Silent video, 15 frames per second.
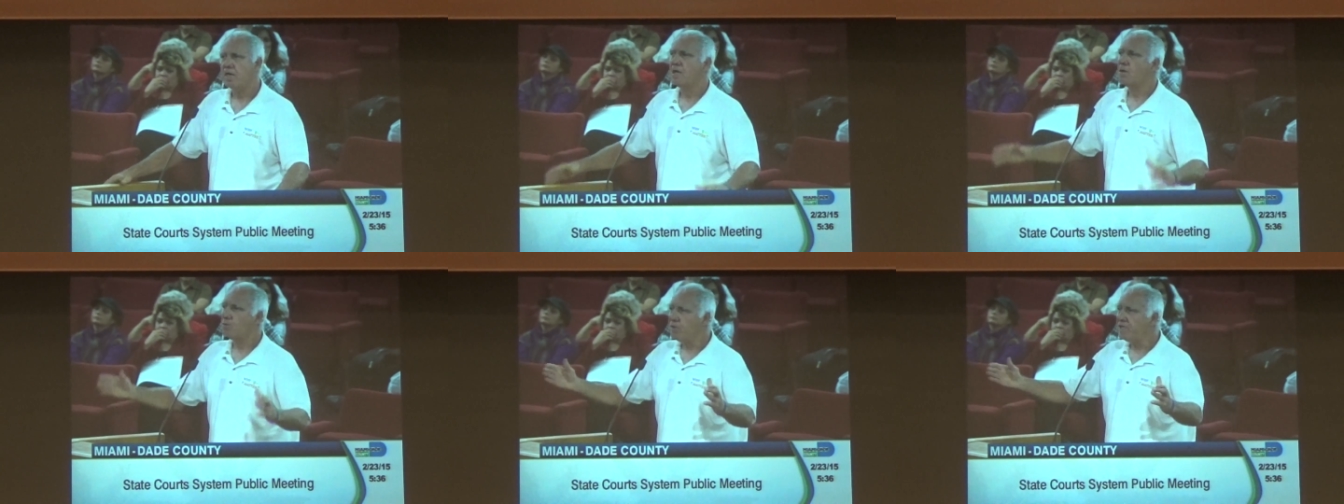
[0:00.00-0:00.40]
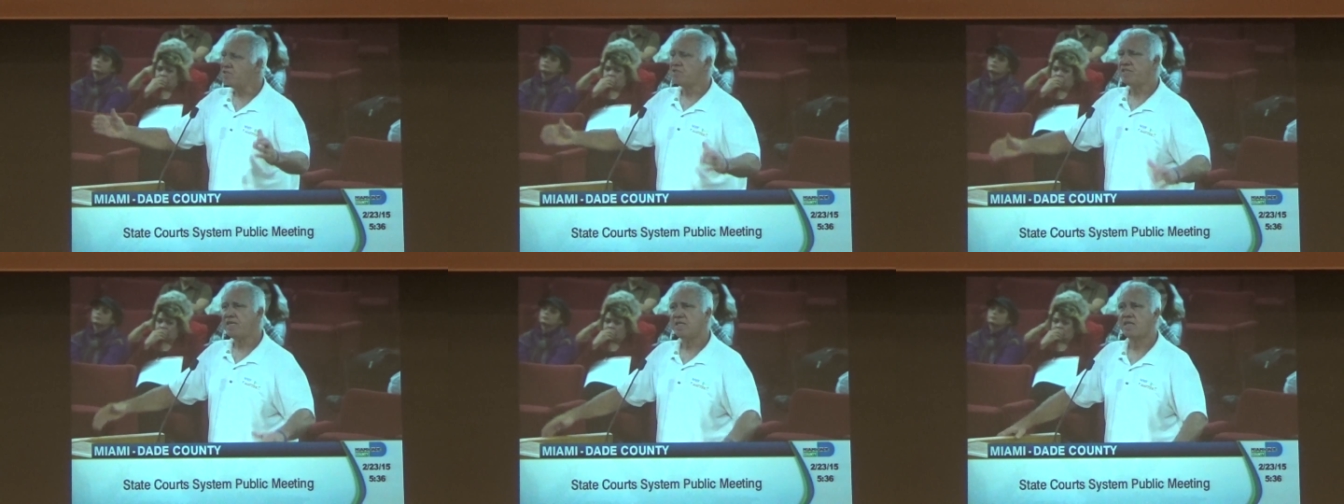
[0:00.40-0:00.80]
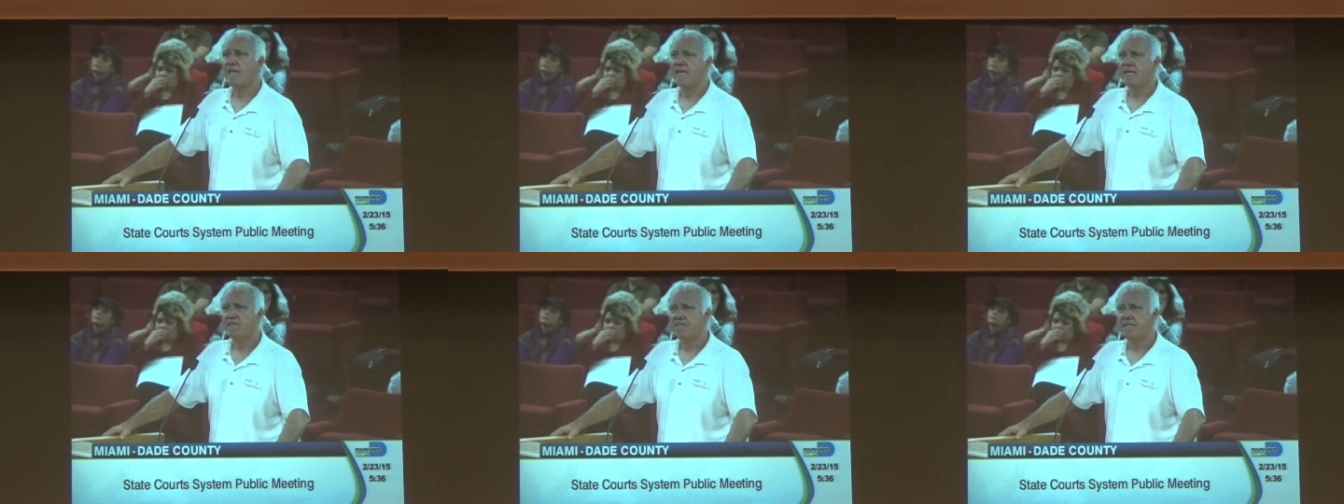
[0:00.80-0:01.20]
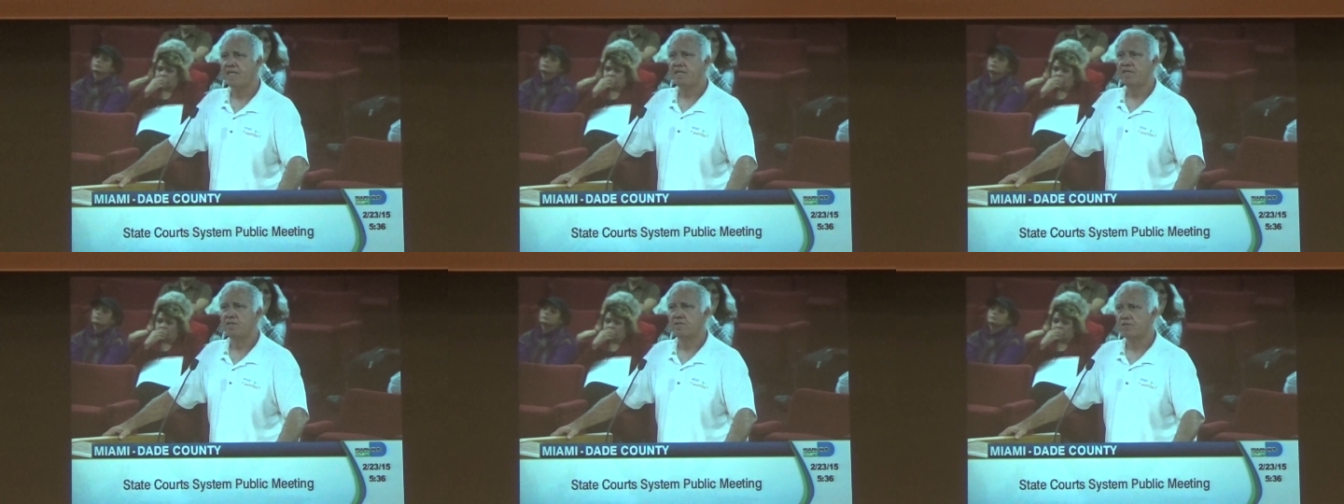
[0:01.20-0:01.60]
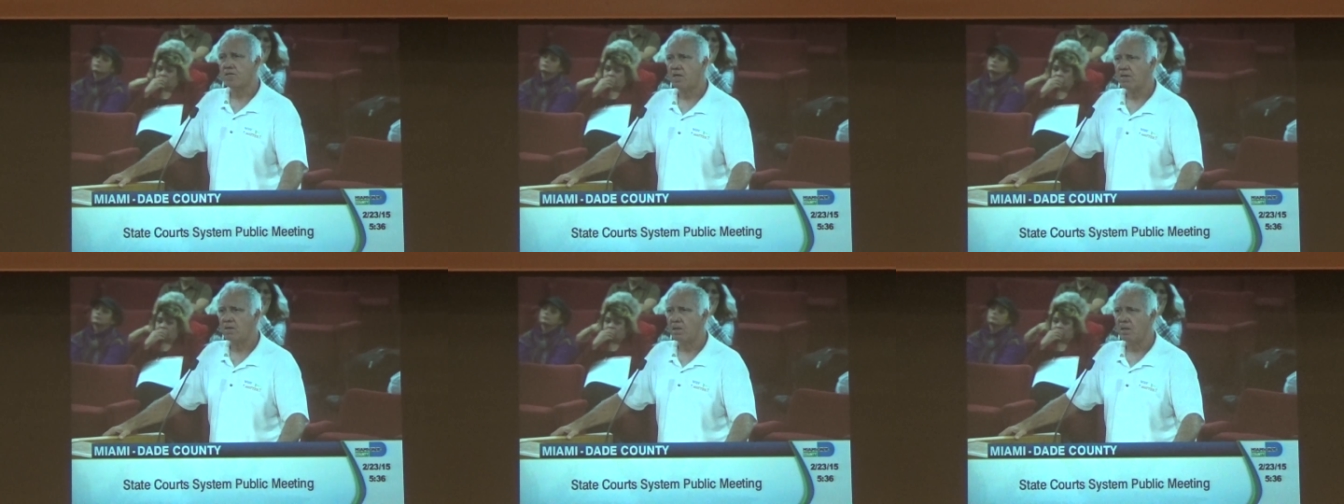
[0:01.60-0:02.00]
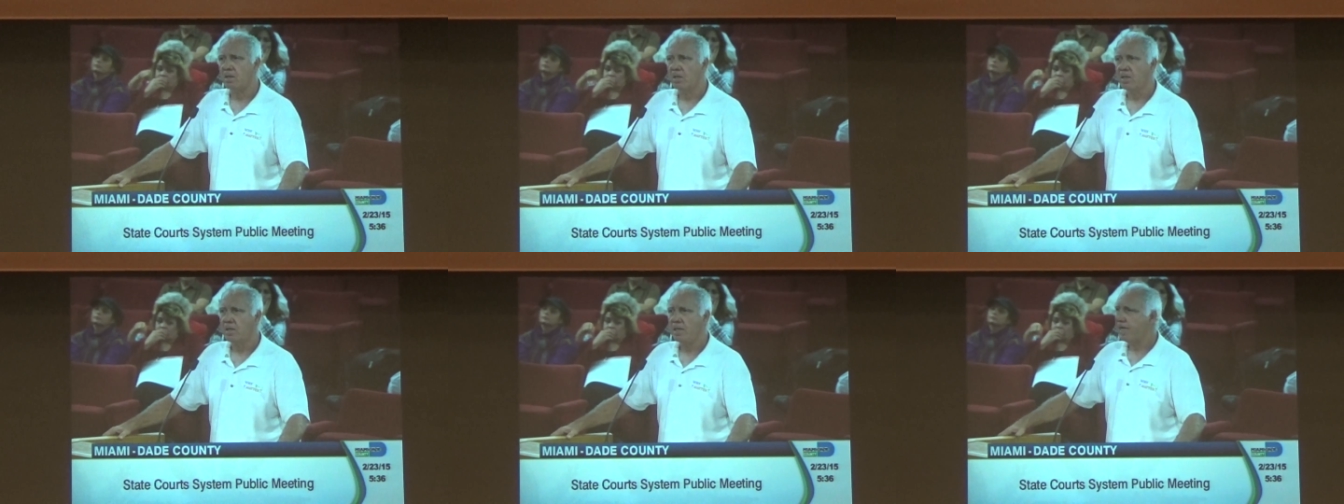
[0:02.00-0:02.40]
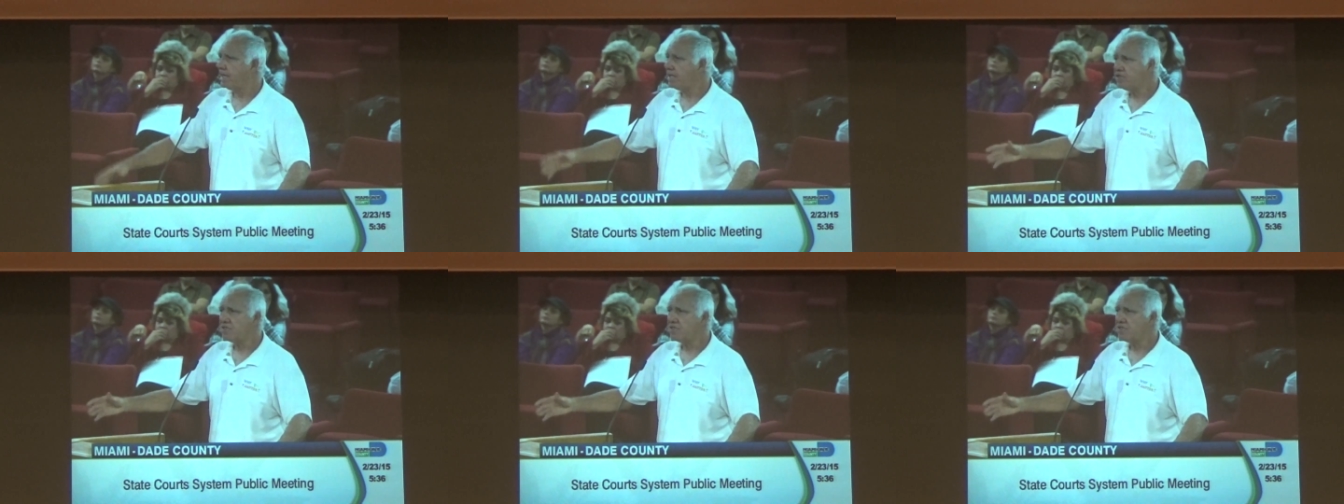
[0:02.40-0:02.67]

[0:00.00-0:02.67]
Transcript: we see a light at the end of the tunnel, and it's